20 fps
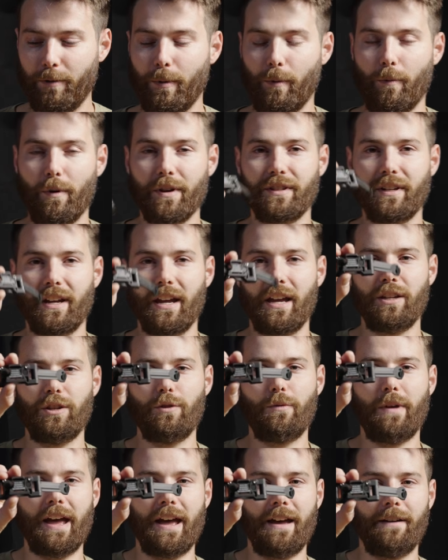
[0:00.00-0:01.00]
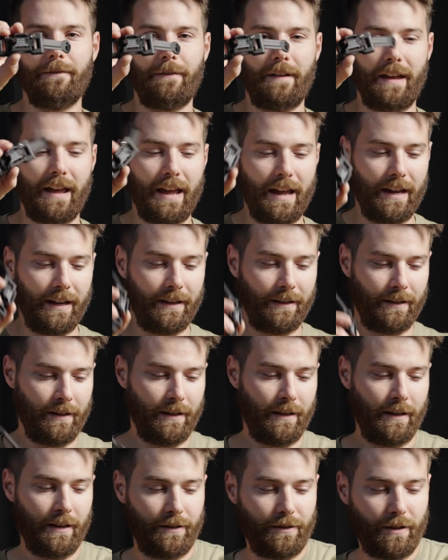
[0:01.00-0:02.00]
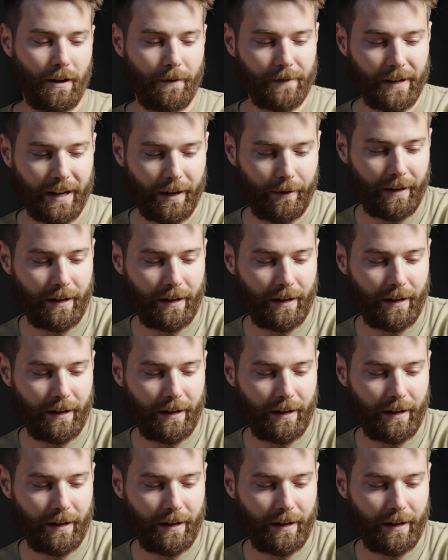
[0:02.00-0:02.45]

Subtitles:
But once again, you have a dovetail